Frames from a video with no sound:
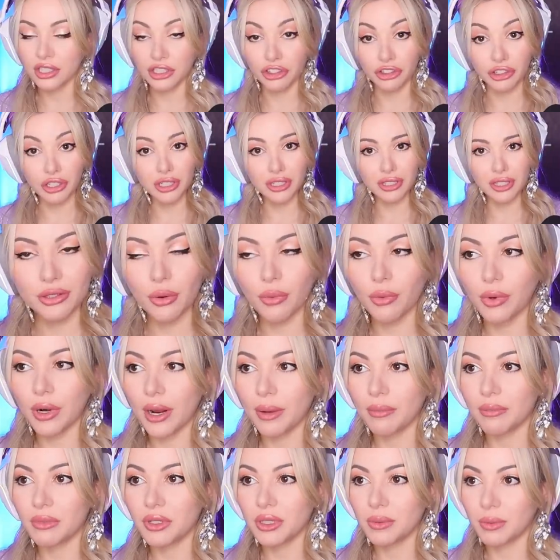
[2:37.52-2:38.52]
Serious? So when
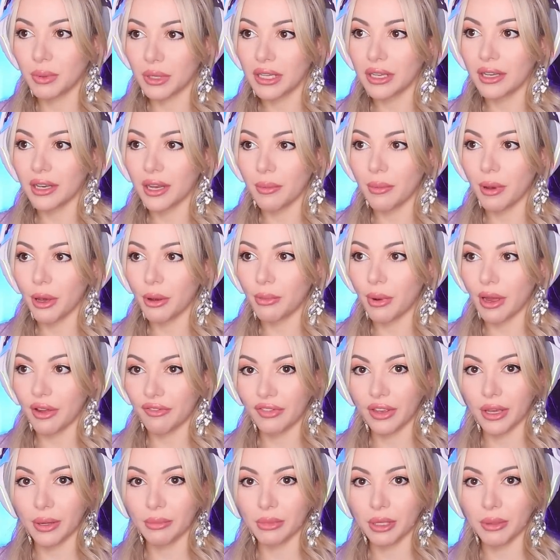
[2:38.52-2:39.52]
I'm speaking about a
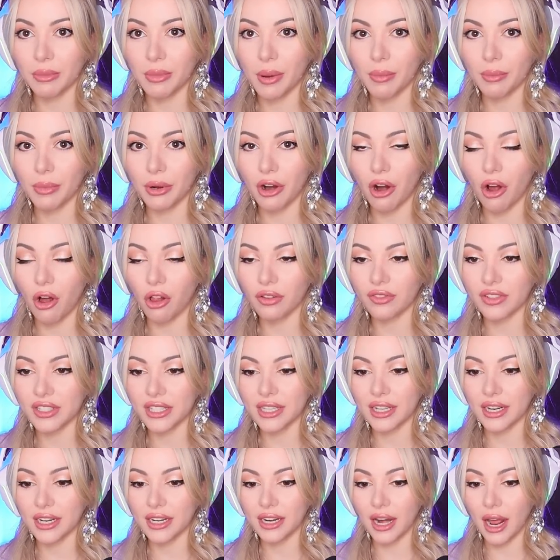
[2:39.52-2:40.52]
family member, all of a
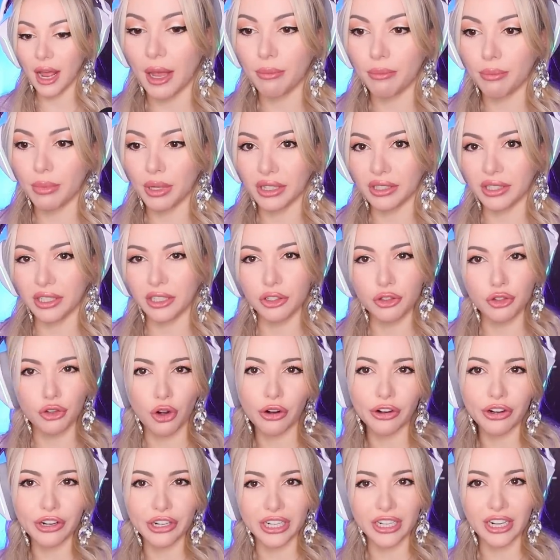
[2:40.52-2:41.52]
sudden I'm building a
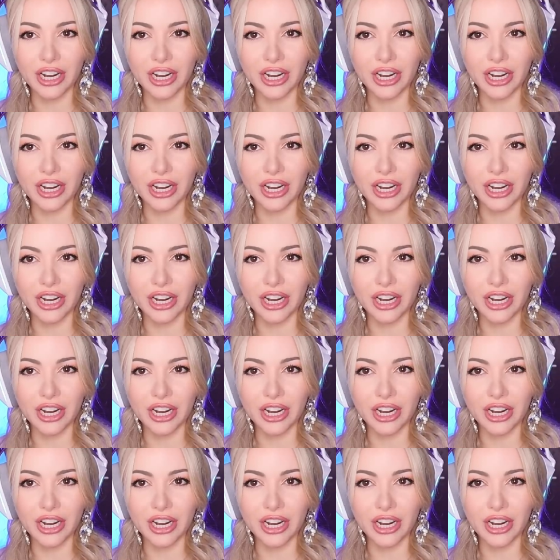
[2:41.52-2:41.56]
stronger